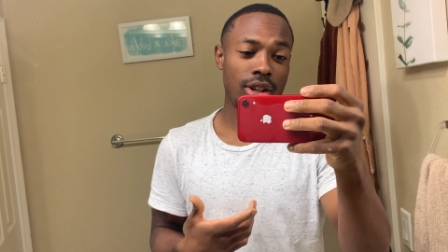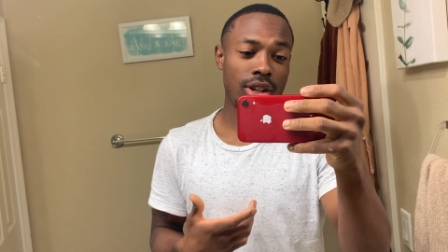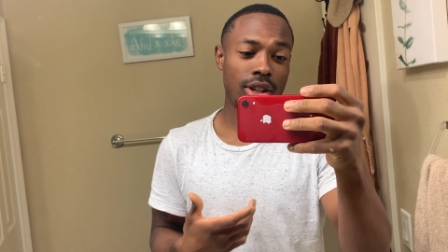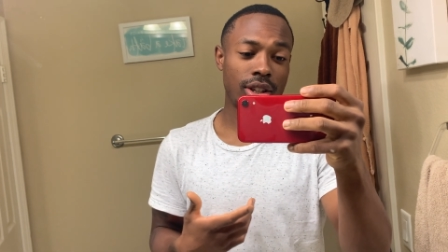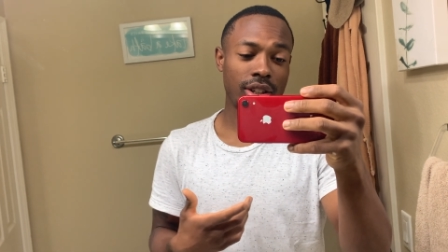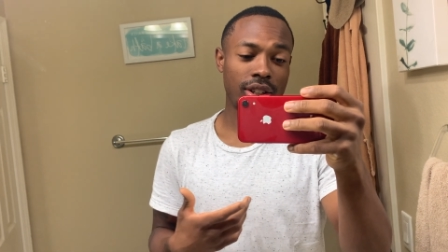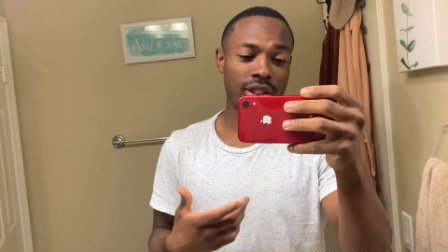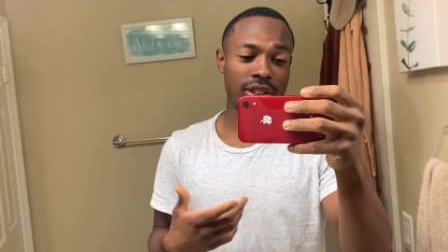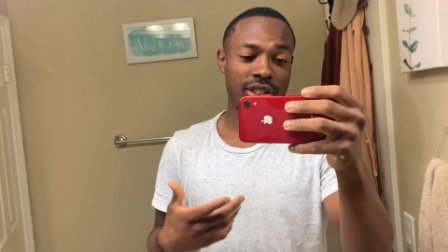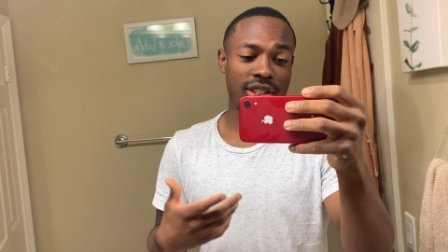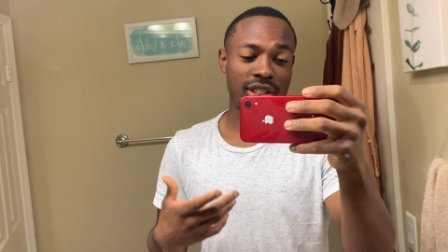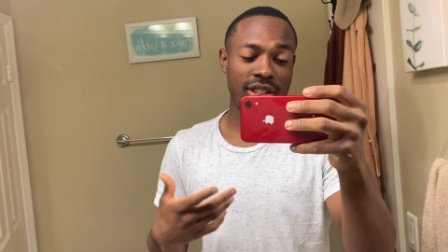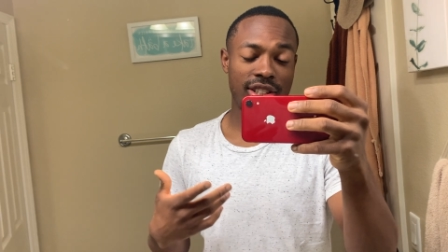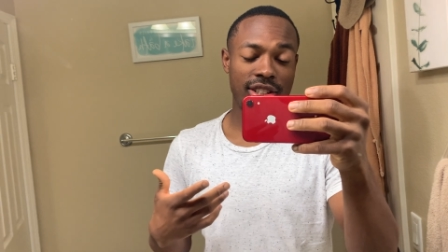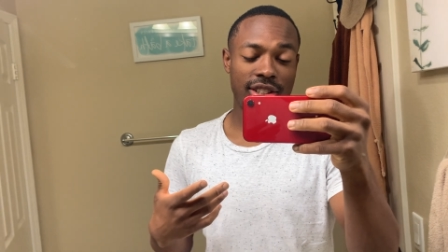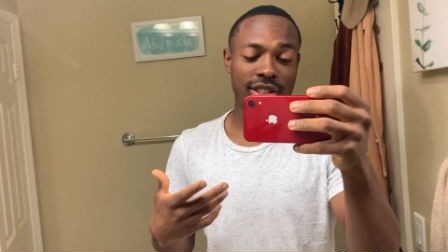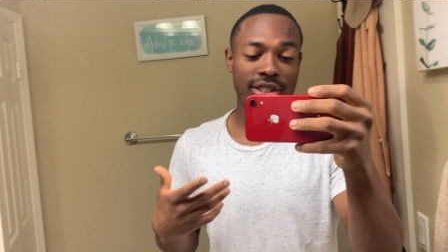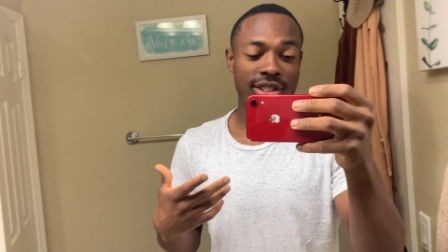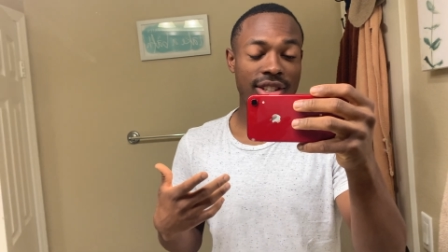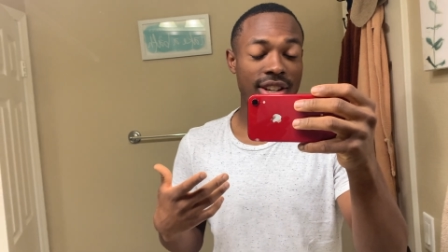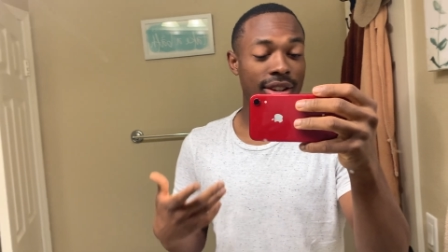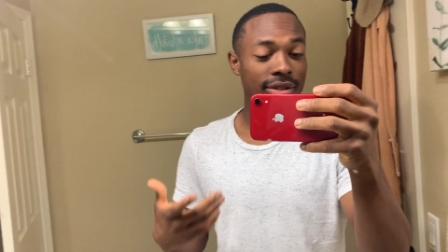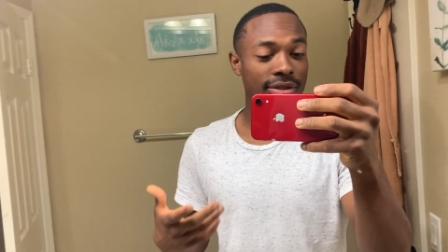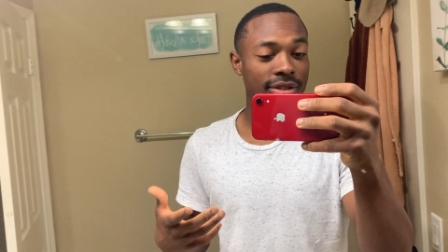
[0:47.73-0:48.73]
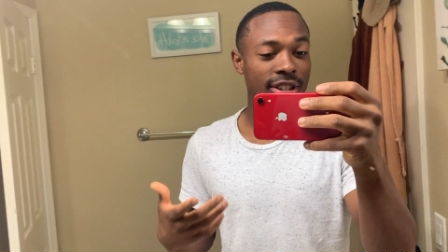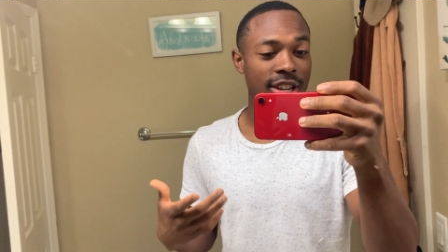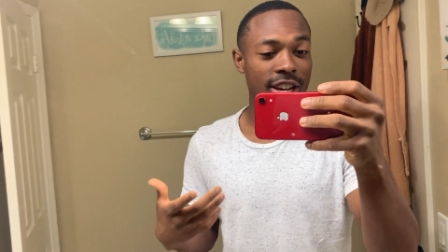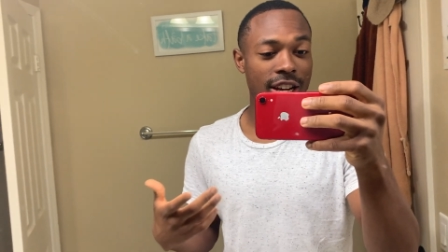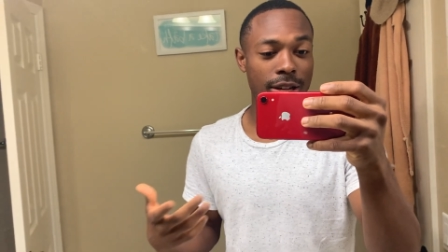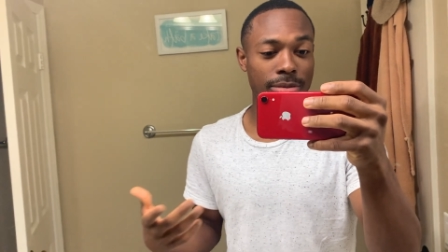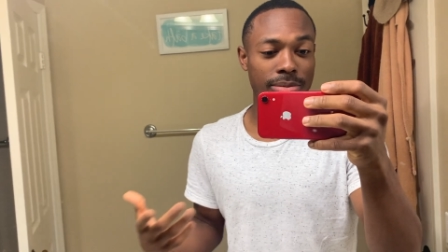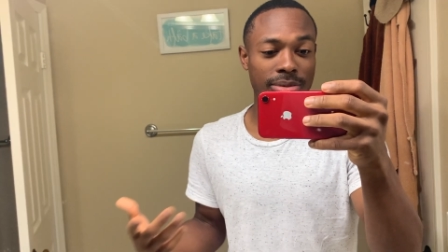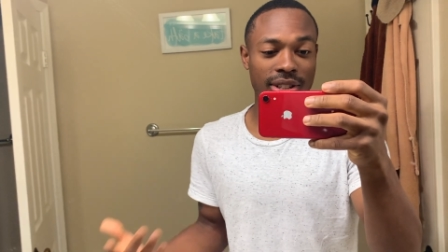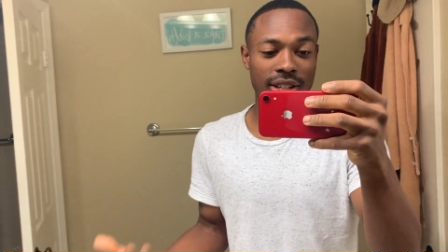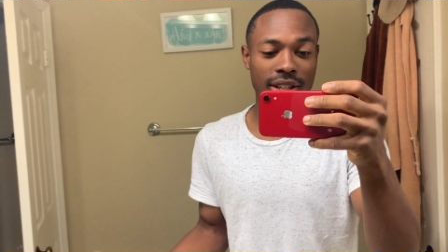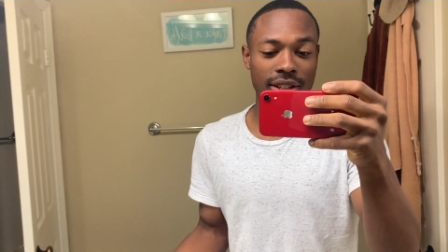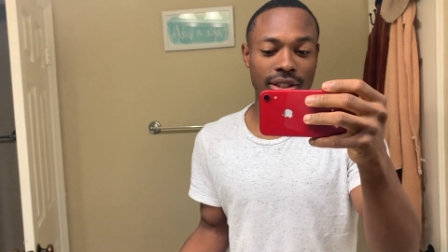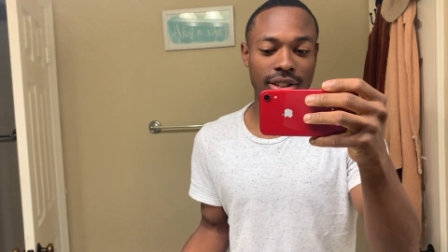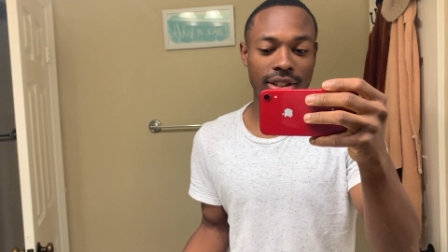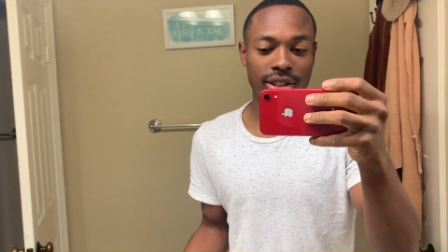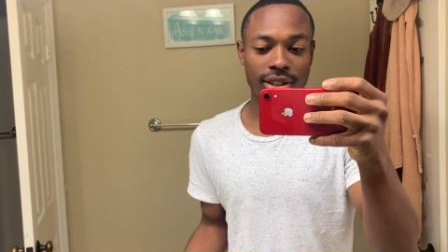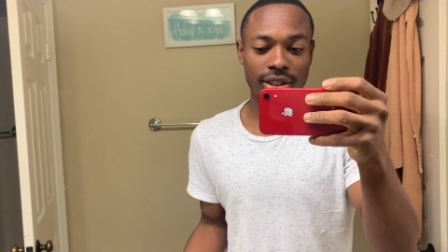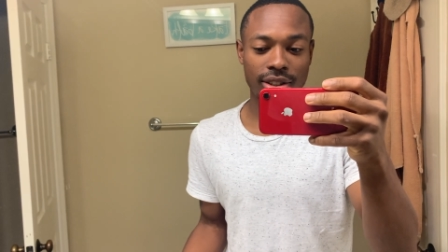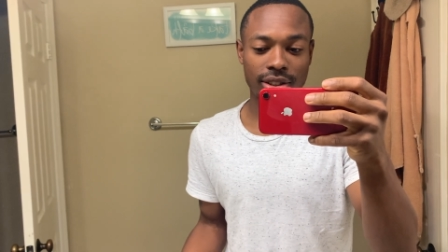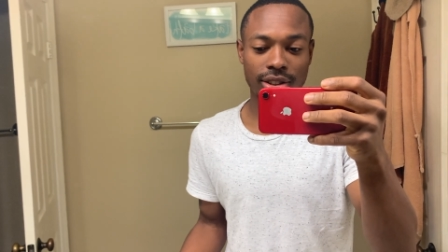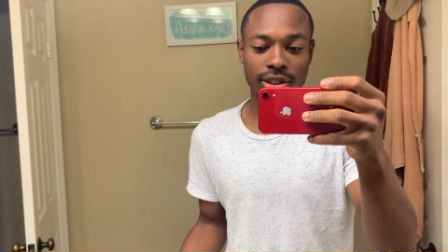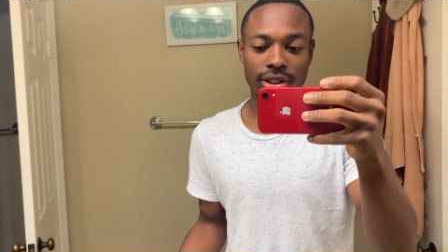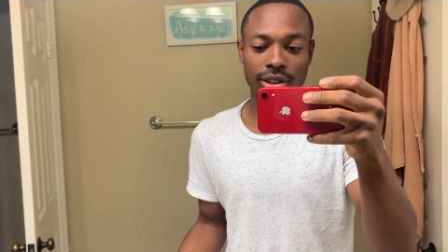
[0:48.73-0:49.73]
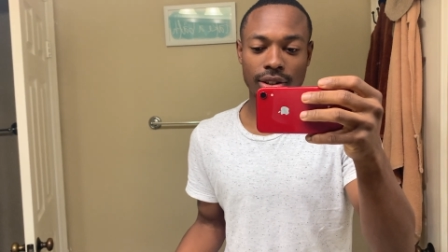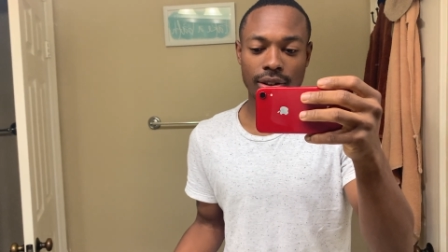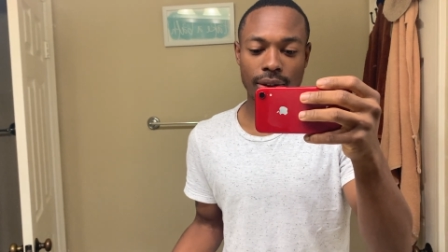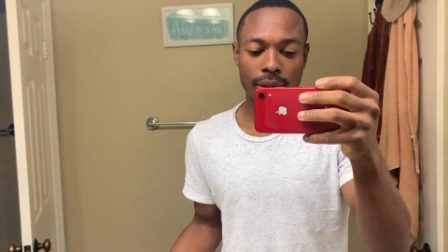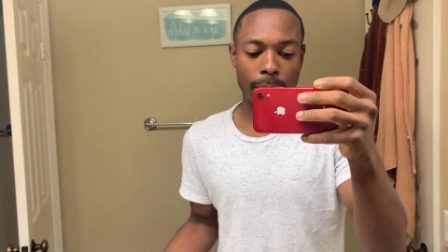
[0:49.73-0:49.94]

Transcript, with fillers: because in tough times like this,